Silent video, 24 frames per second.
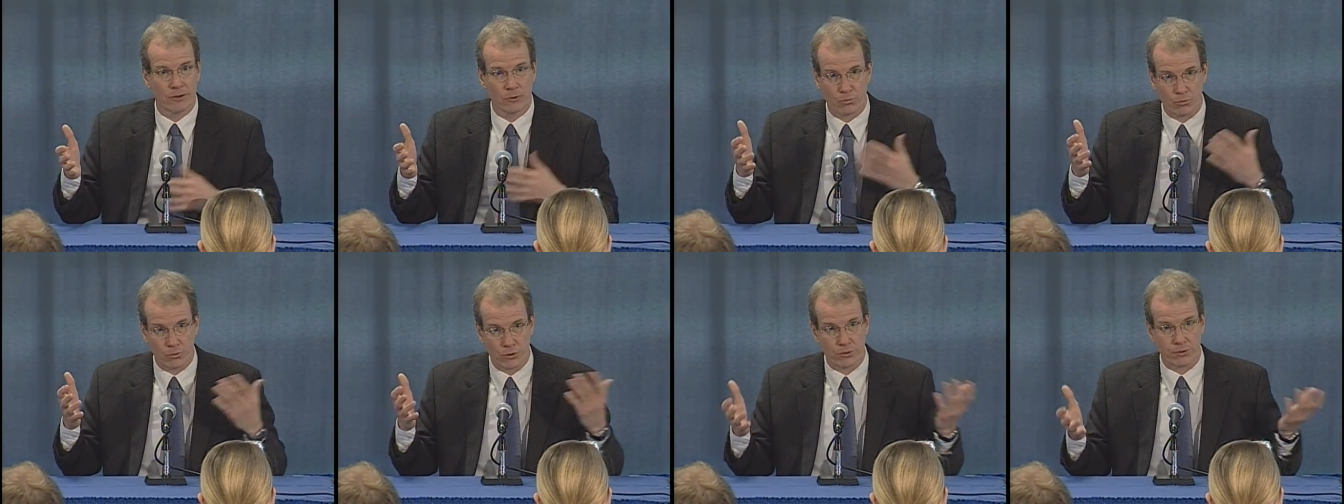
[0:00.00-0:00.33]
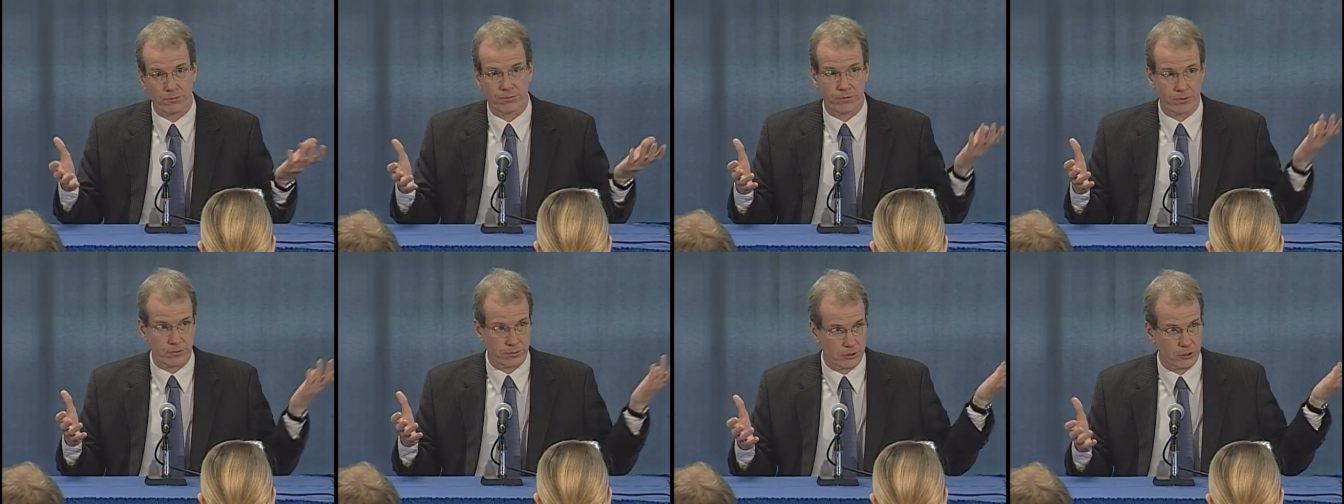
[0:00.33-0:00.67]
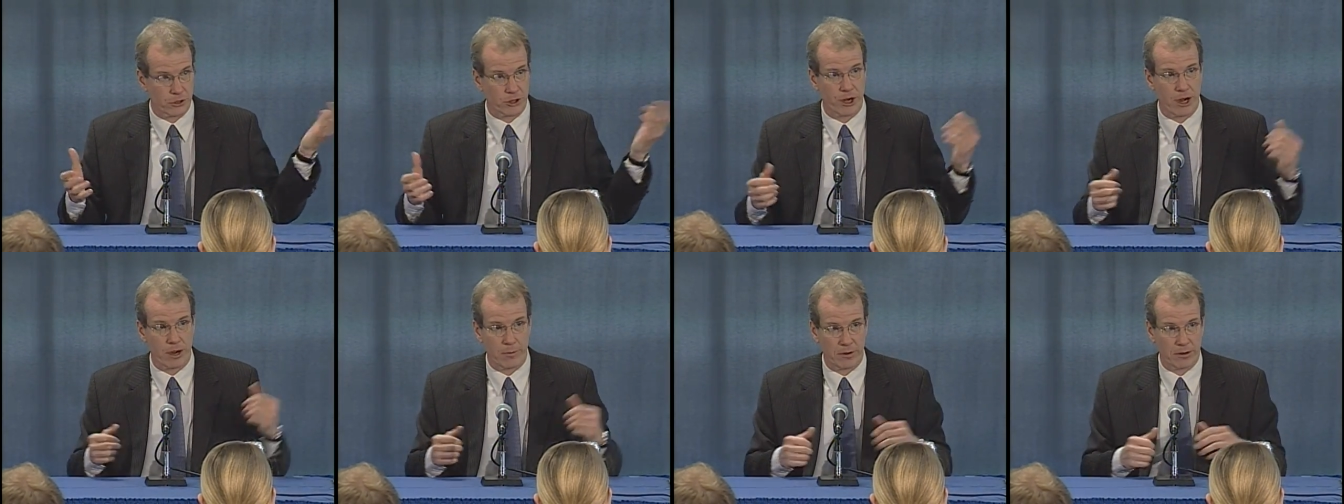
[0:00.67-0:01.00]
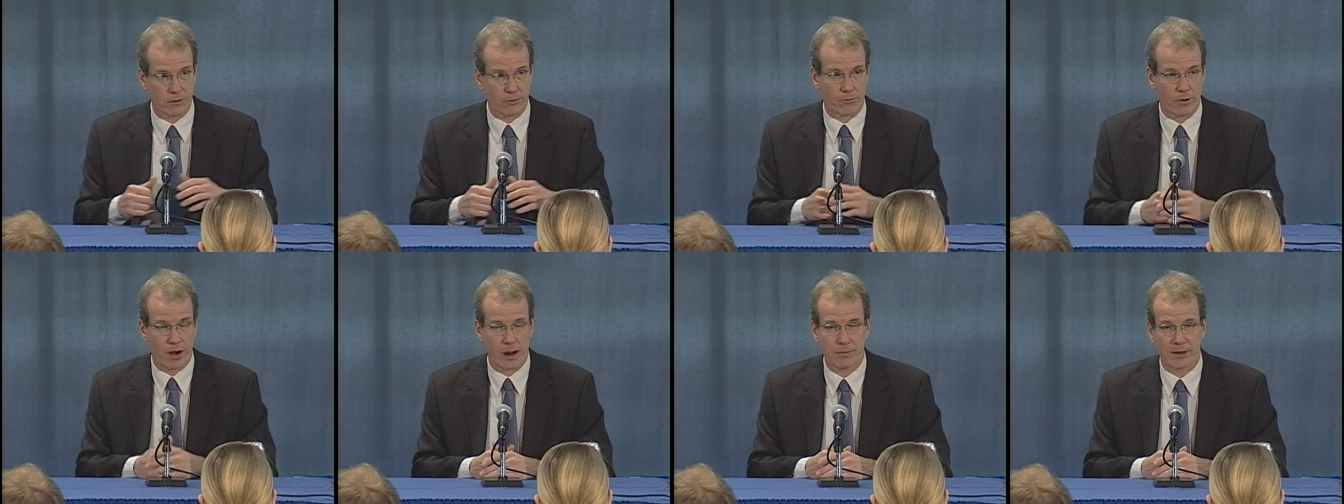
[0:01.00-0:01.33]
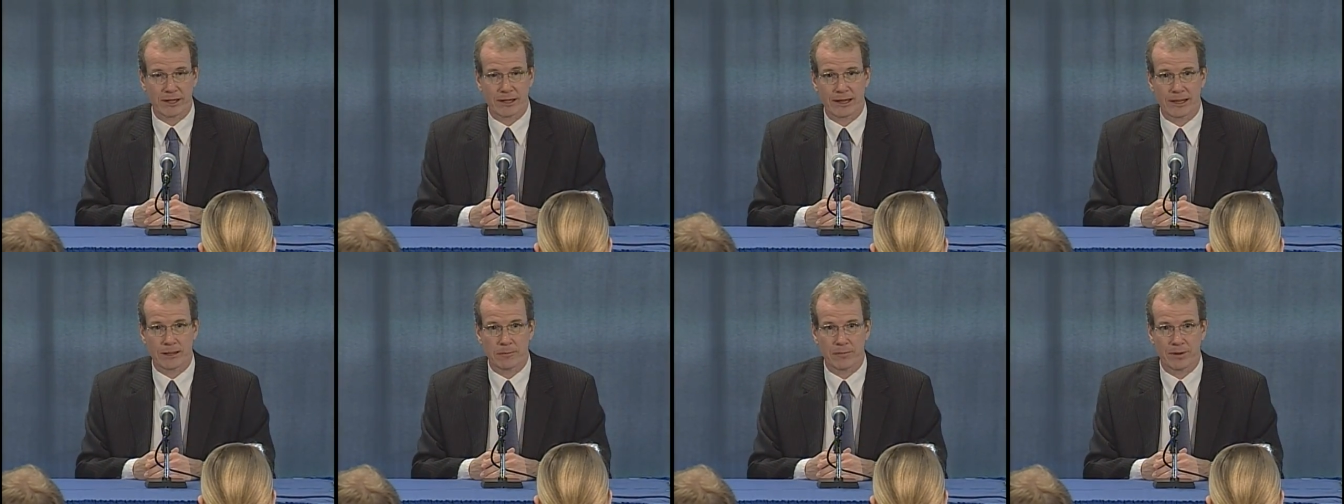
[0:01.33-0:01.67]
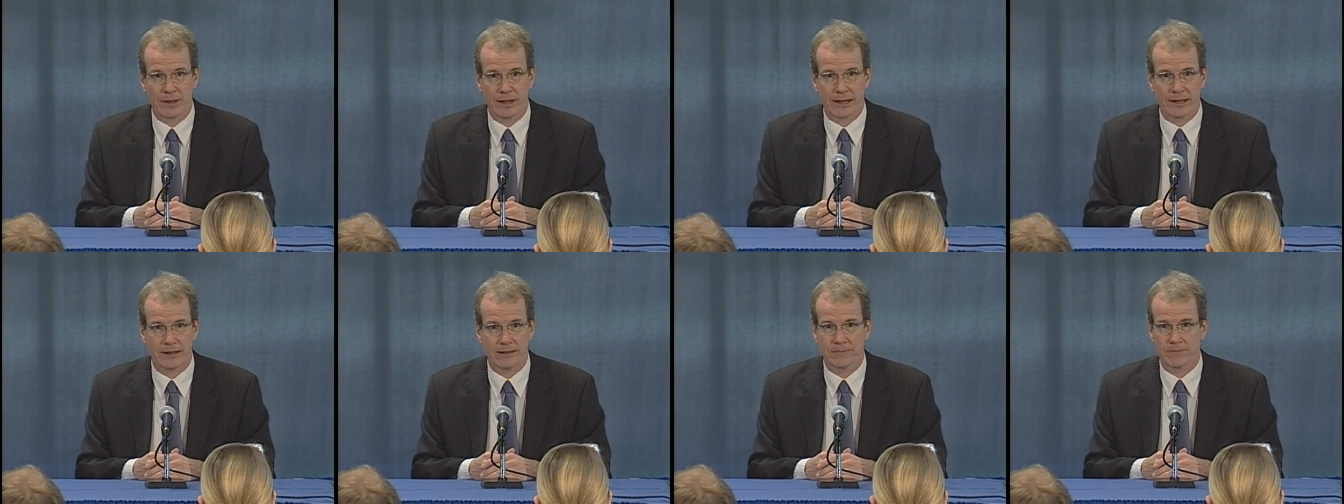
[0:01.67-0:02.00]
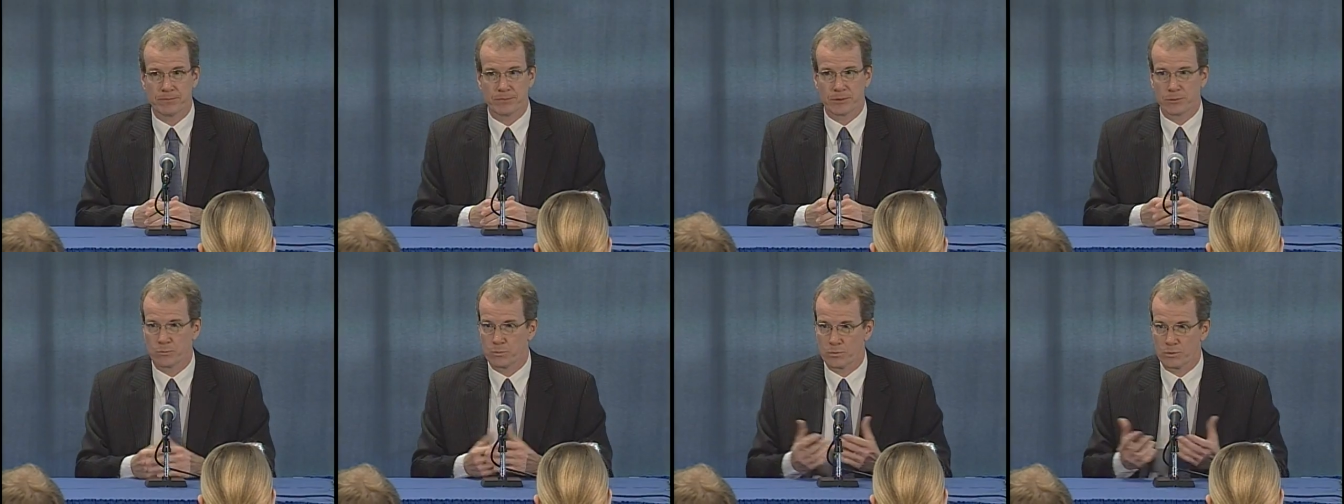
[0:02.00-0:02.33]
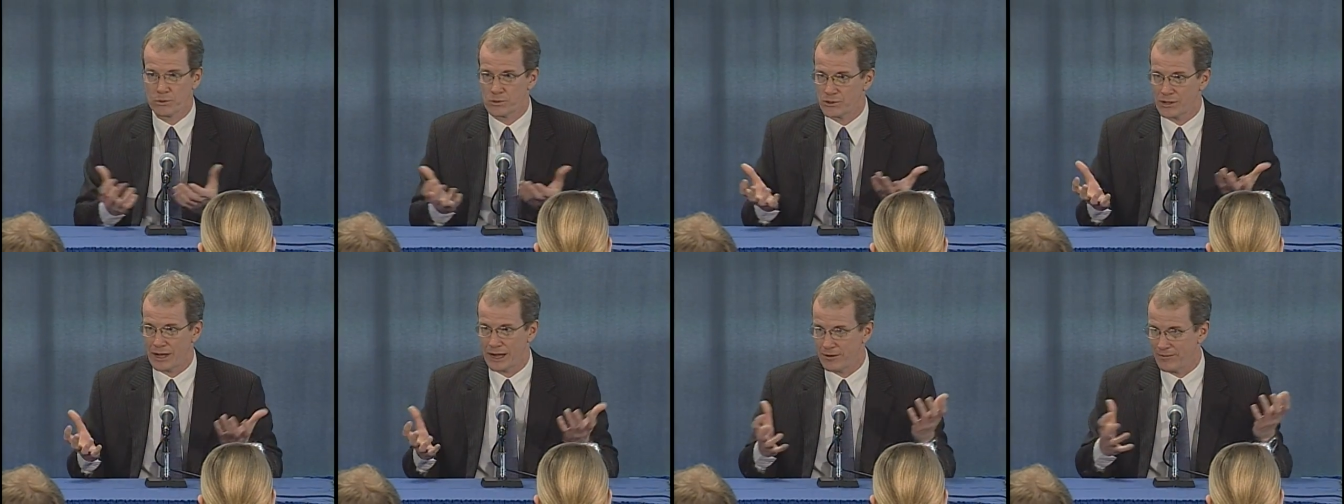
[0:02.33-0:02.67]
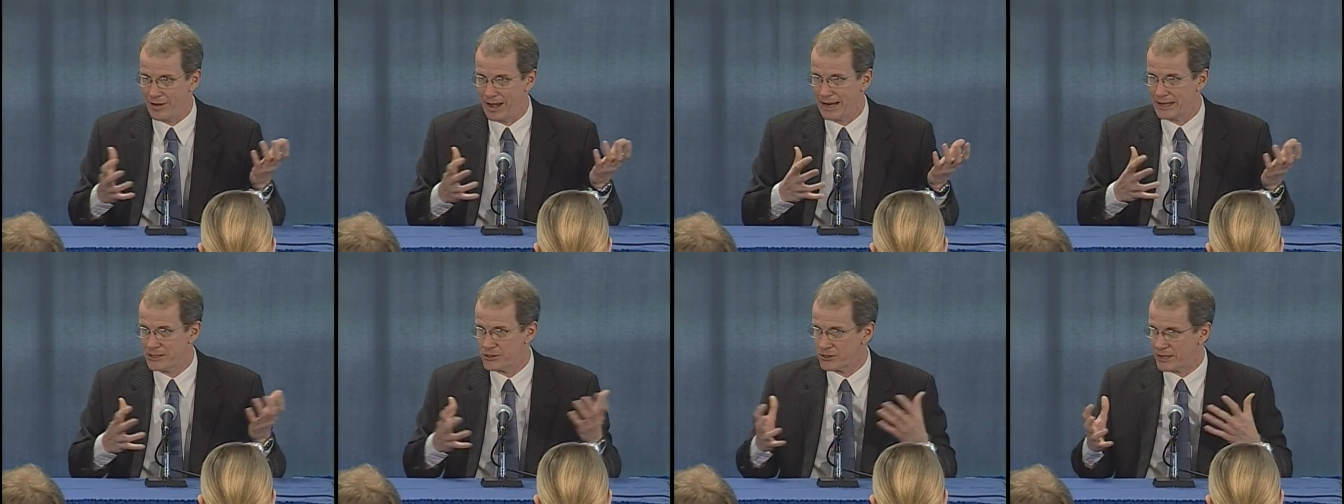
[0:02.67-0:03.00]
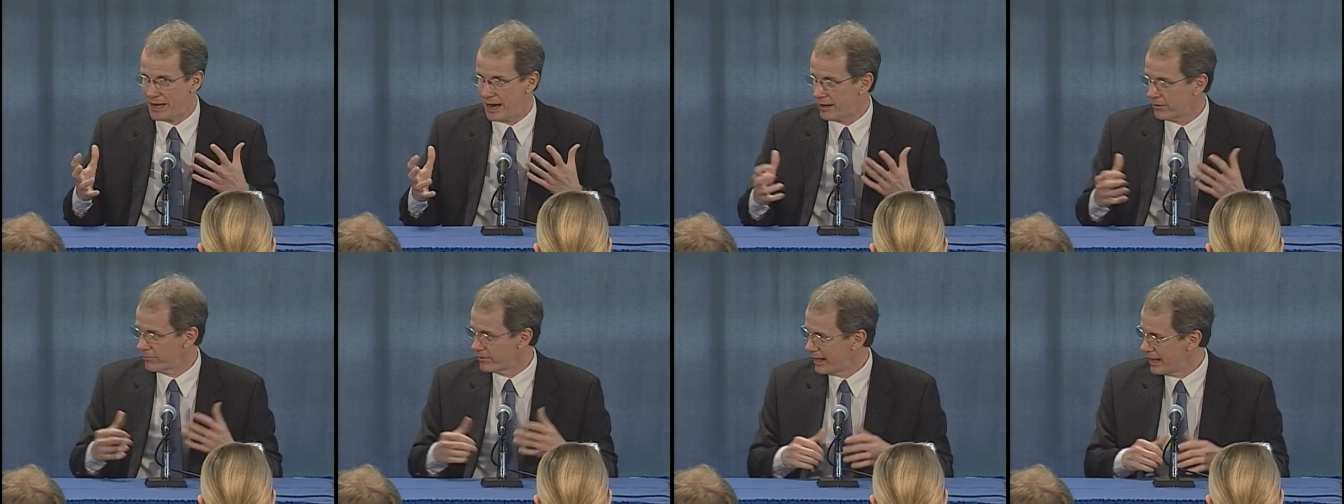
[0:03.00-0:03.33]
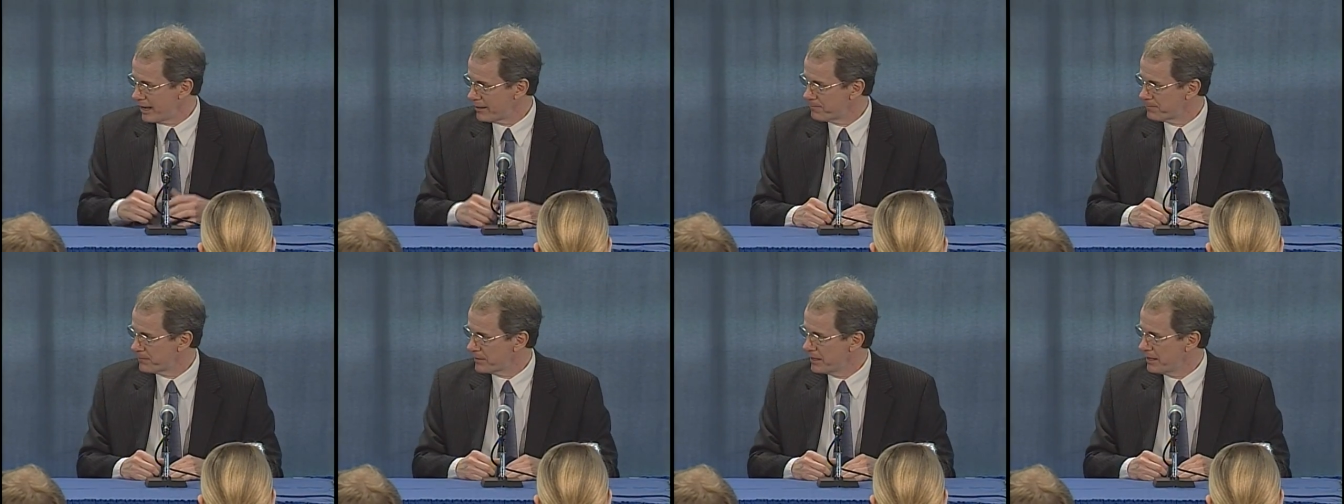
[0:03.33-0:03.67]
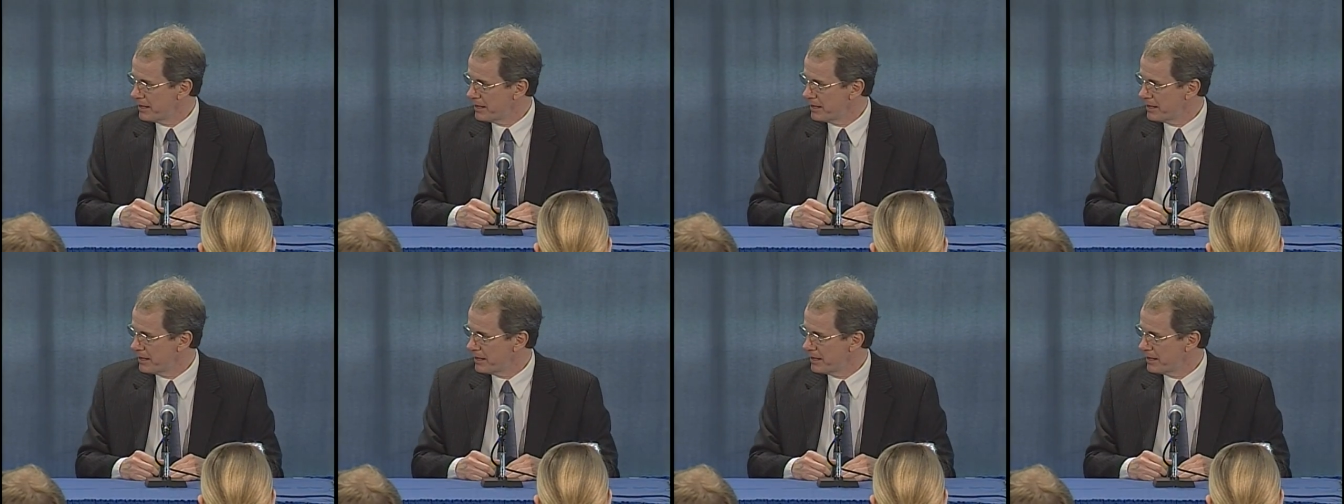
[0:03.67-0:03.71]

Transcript: Rutherford, the chairman of the Romney campaign, was kind of iced out of that.